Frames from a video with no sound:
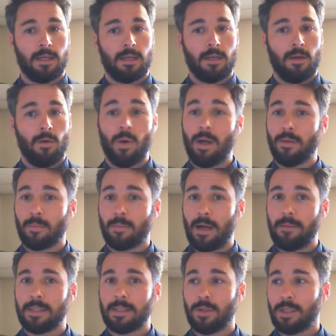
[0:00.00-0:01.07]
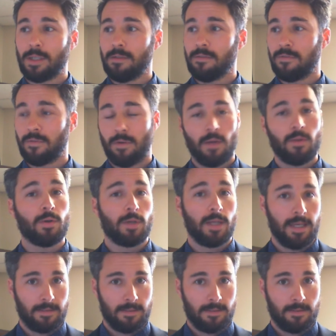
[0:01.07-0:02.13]
well, they're probably looking for other
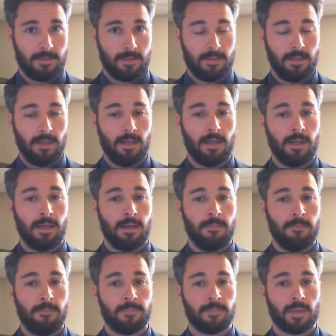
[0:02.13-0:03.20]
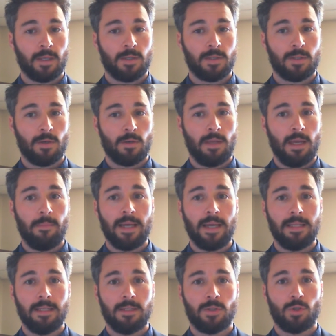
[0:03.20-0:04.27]
cases. So they might
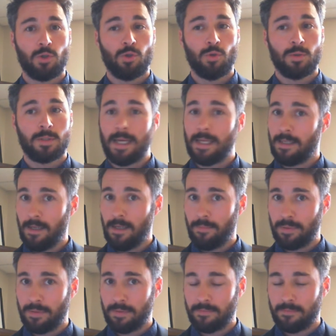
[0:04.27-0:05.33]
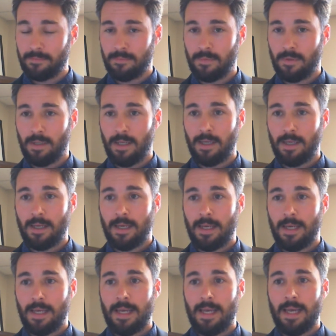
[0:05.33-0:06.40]
need to tighten up
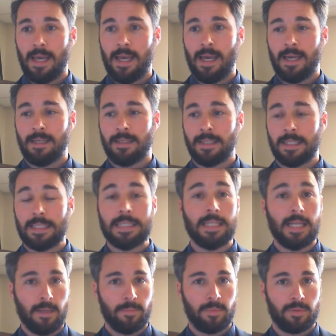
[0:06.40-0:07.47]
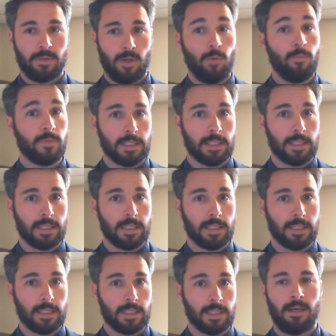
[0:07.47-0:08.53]
and clean up, hopefully,
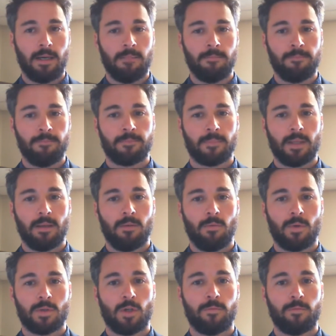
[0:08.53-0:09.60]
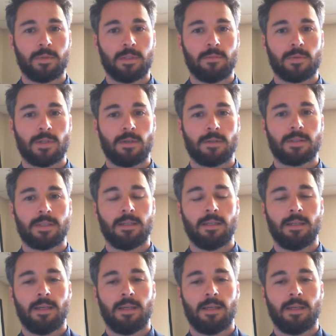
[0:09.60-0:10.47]
which hopefully results in